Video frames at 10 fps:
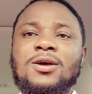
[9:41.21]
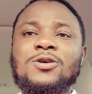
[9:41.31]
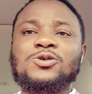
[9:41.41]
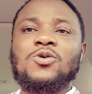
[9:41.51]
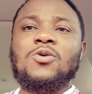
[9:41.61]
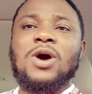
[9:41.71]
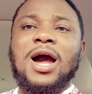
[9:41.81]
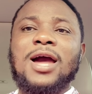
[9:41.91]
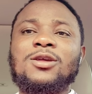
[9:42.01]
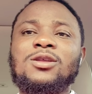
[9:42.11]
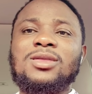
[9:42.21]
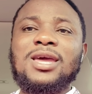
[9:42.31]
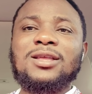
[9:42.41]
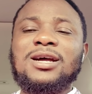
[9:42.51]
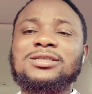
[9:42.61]
So are
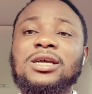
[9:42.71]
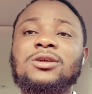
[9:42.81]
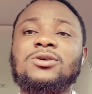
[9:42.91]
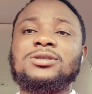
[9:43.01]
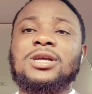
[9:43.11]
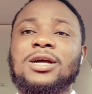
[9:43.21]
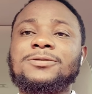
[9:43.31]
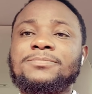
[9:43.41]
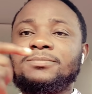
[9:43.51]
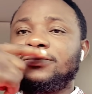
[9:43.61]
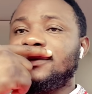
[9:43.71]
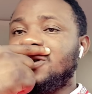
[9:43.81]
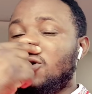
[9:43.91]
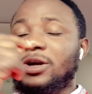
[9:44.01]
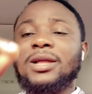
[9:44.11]
they not telling us that?
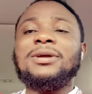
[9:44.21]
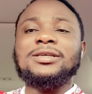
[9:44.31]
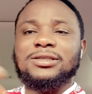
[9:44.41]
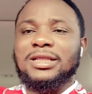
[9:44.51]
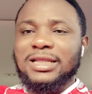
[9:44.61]
Okay, let me ask